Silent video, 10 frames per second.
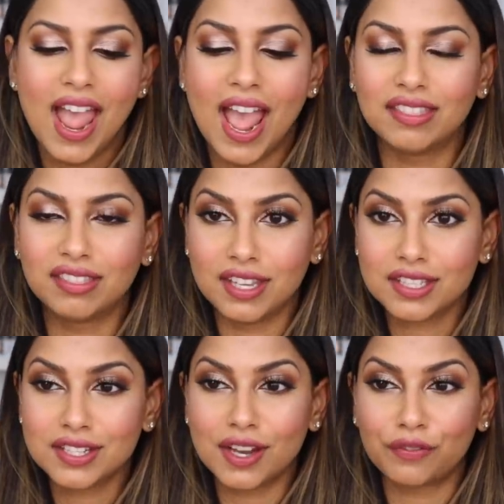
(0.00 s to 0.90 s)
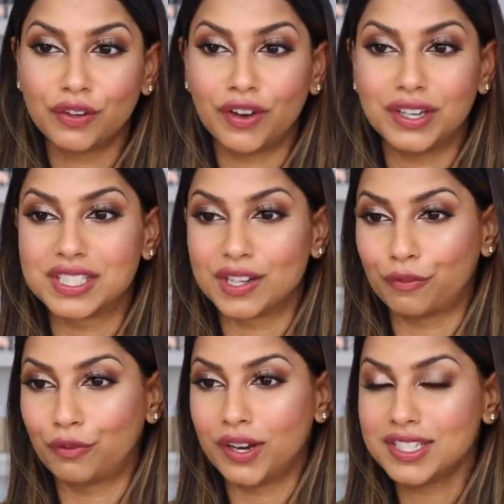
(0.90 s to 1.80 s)
And these are definitely very
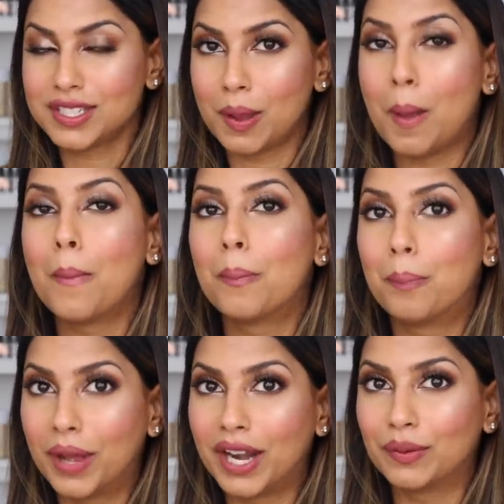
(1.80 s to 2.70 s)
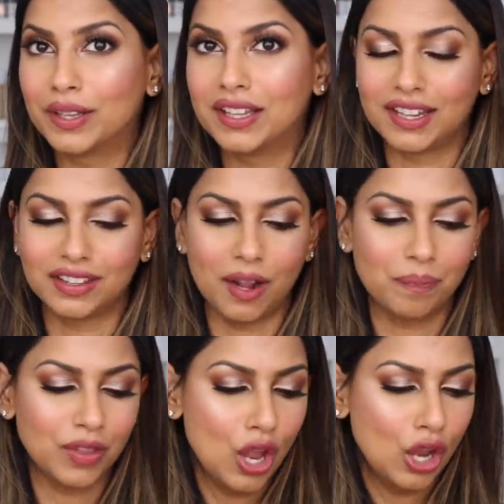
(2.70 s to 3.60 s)
different, but I really like them.